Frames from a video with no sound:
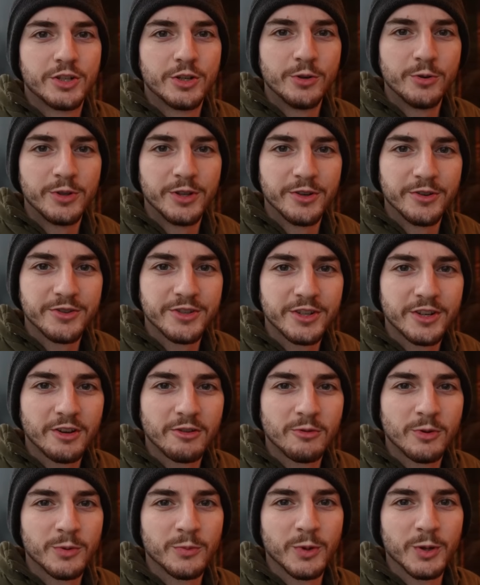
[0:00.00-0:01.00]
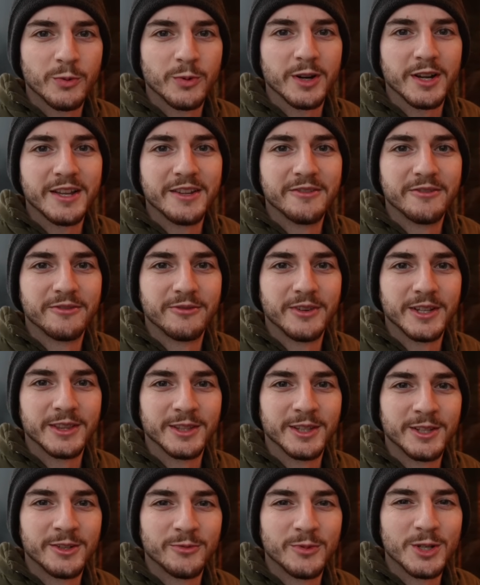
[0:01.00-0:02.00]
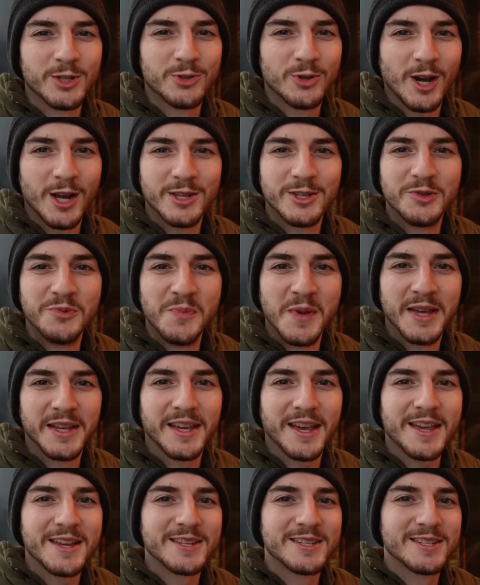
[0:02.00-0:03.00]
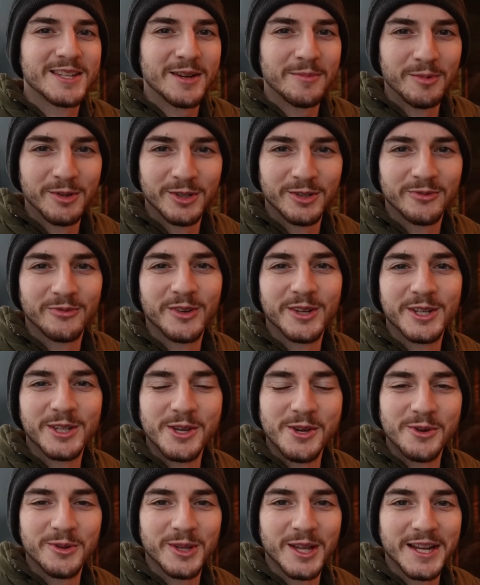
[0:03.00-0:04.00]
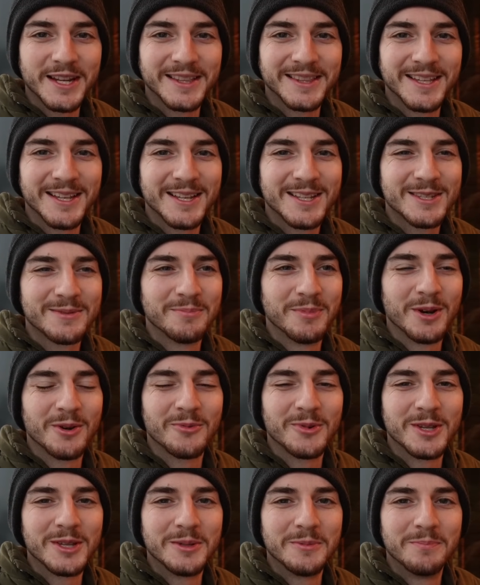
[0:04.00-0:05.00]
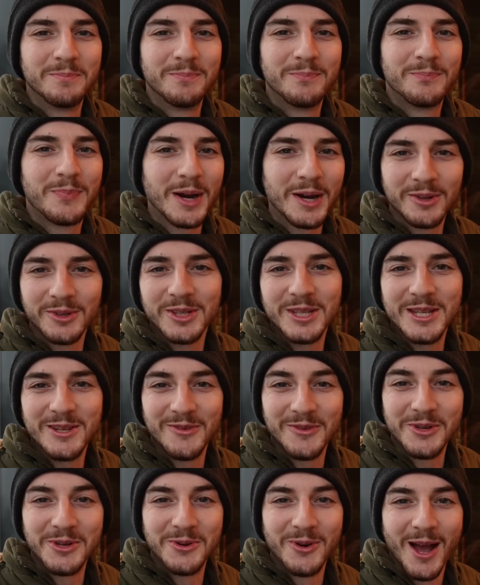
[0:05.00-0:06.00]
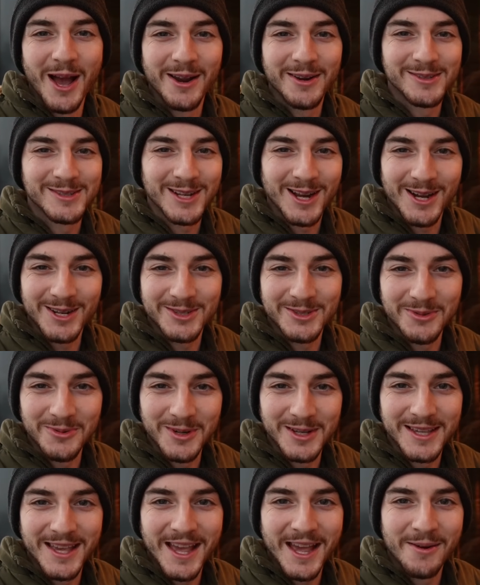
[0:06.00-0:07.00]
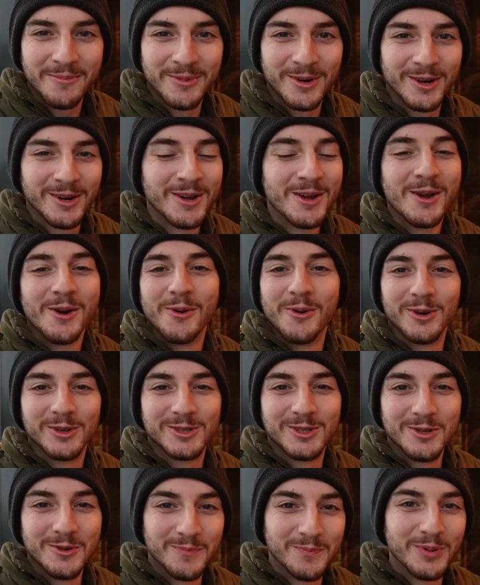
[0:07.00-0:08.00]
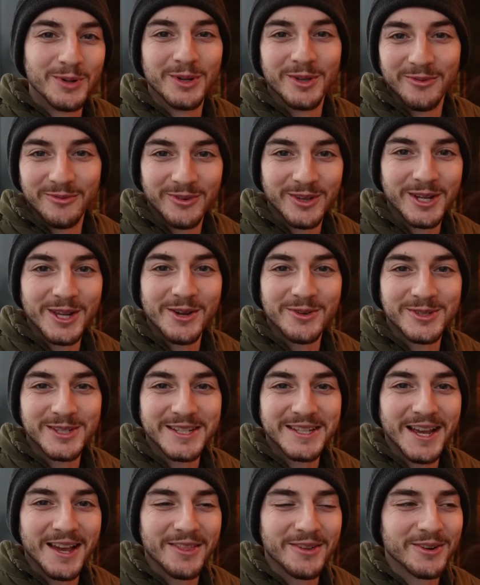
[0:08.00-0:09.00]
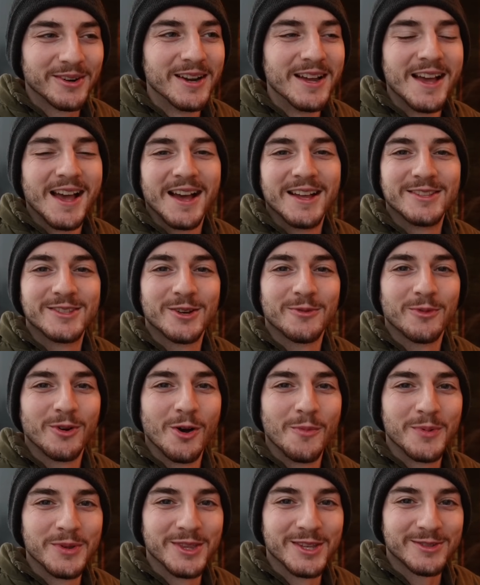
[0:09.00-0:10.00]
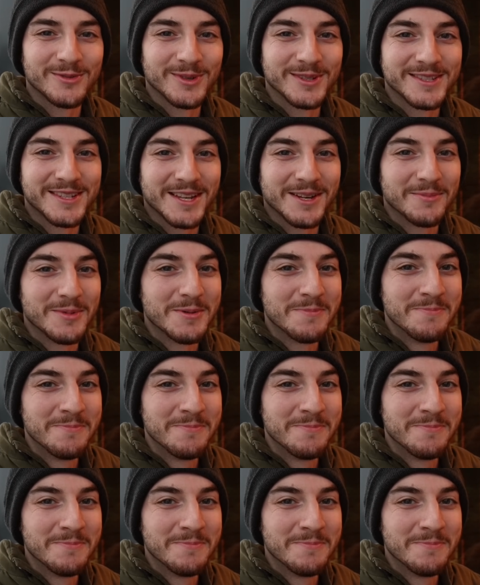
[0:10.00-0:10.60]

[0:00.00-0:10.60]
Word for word: two years ago when we were in Finland, we tried to make a similar video like this, but we barely even knew how to talk to a camera or to put a video together. And so we're hoping this one's gonna be